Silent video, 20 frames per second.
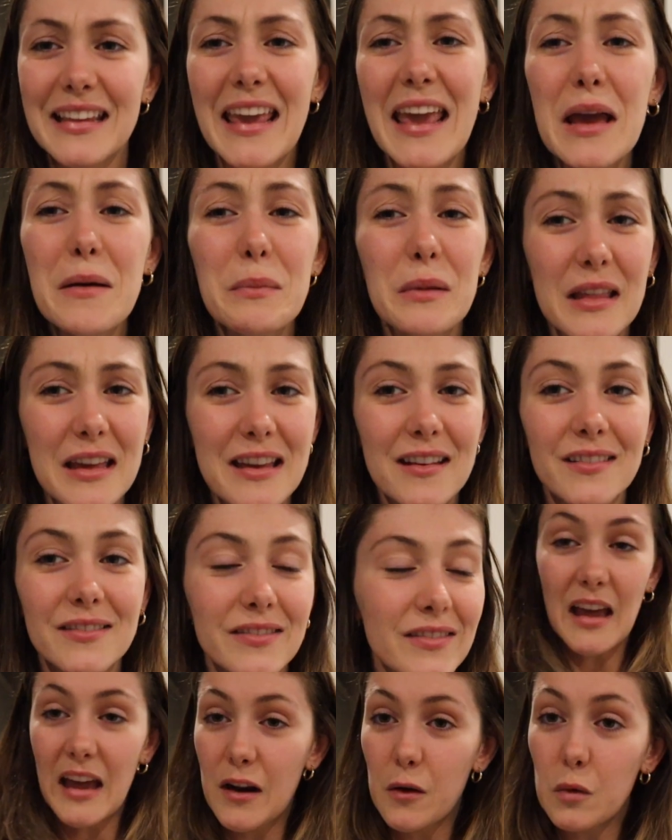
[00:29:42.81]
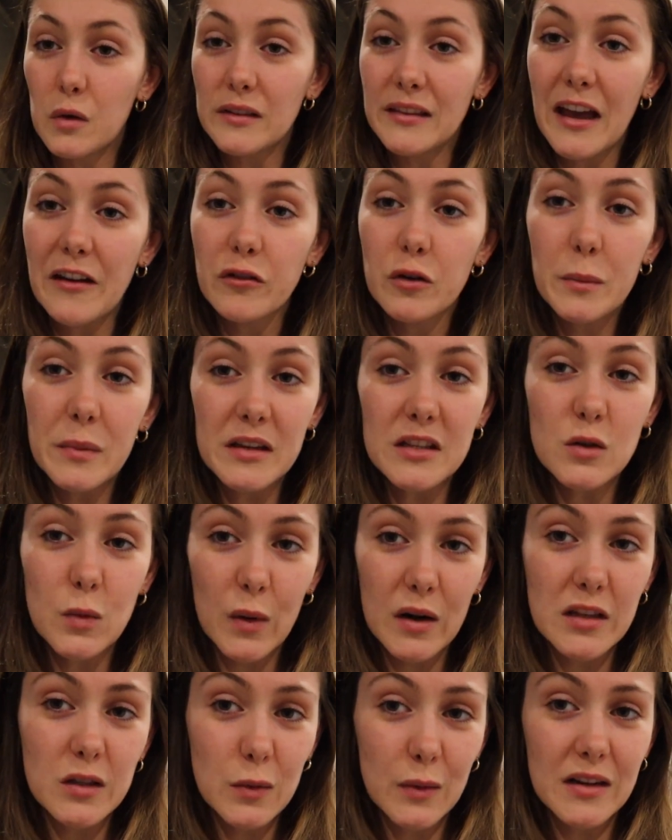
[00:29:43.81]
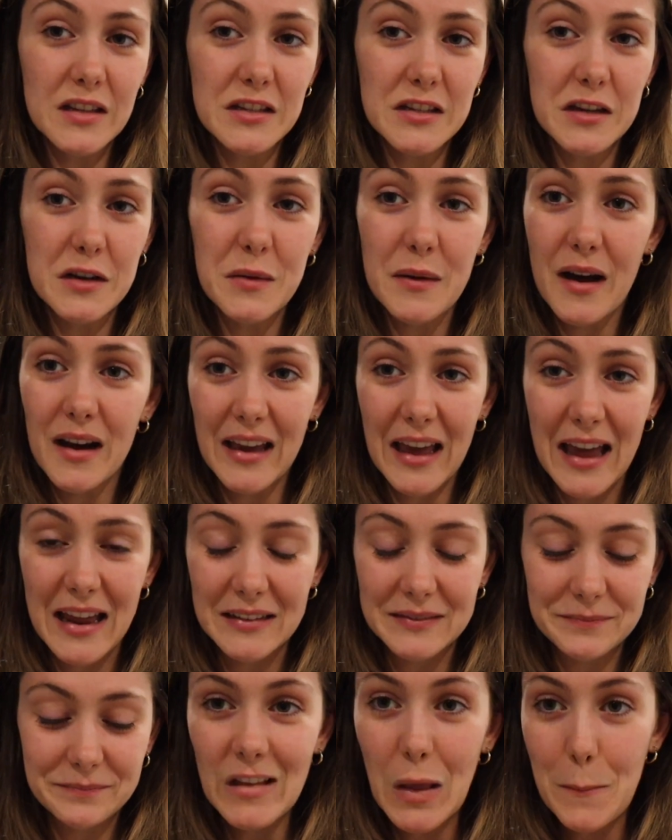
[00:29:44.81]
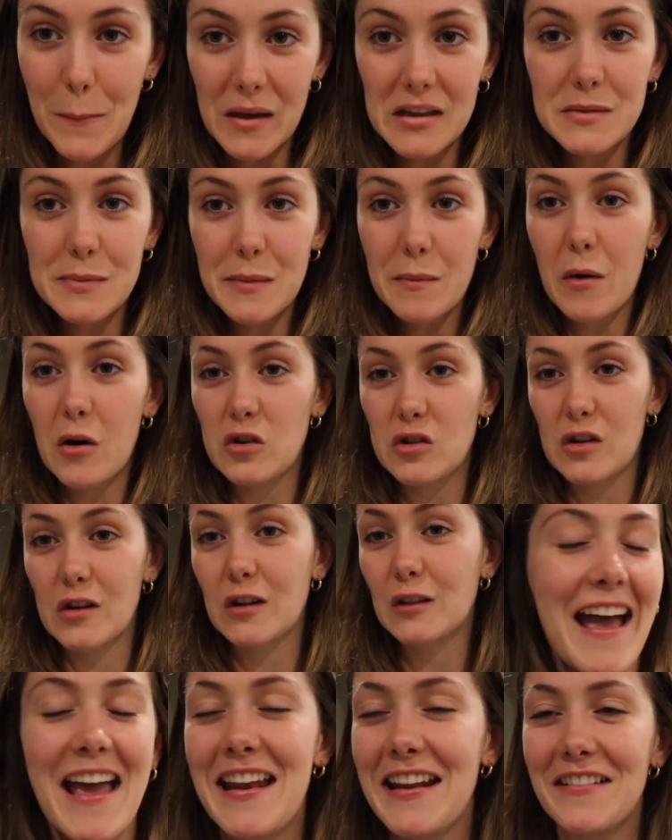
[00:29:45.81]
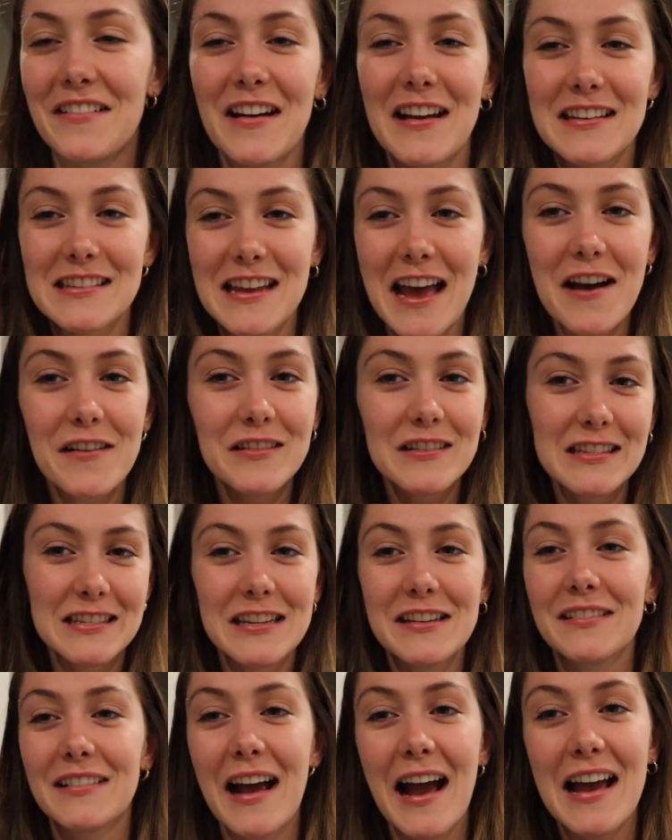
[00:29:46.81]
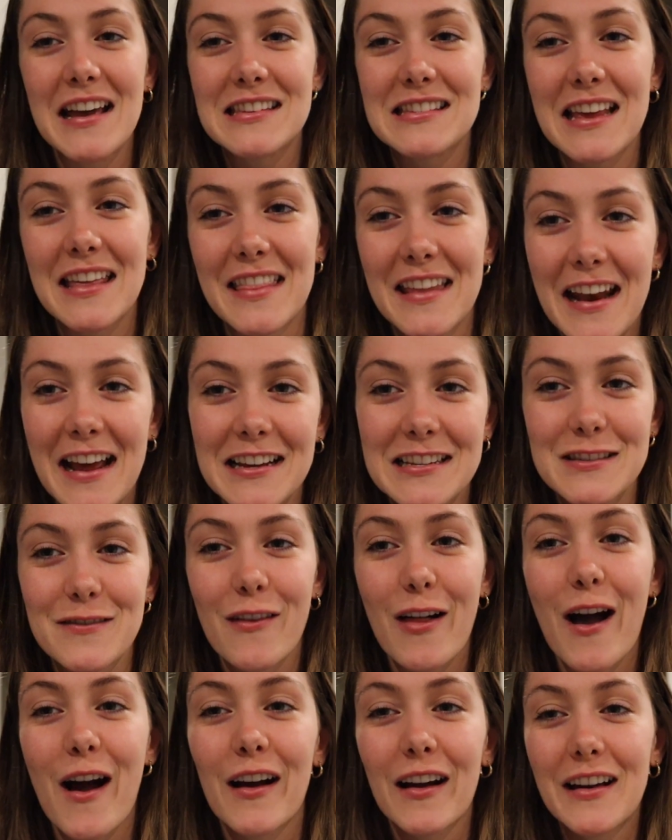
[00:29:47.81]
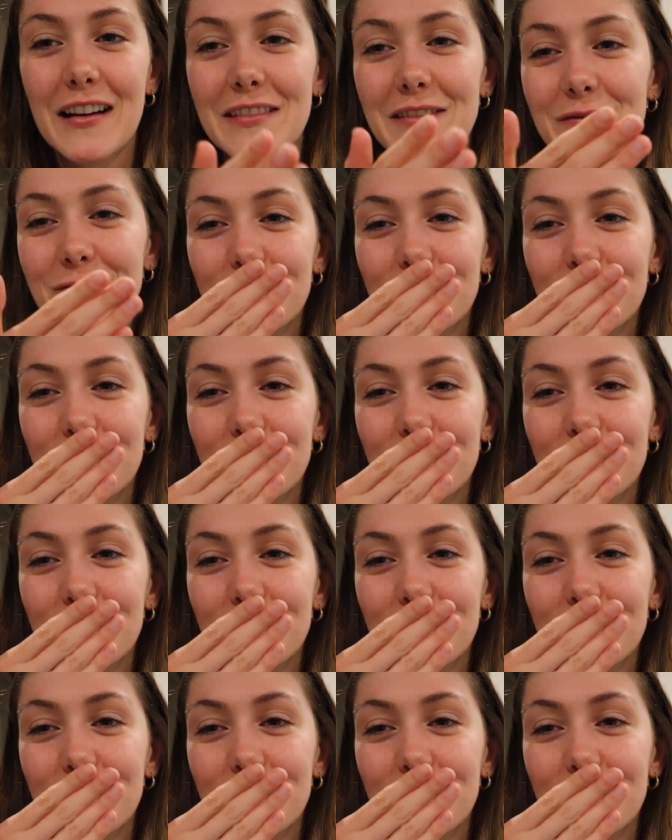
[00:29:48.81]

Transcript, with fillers: Can't believe that it will never be 2022 again. Makes me emotional. Anyways, I will see you guys in the next vlog.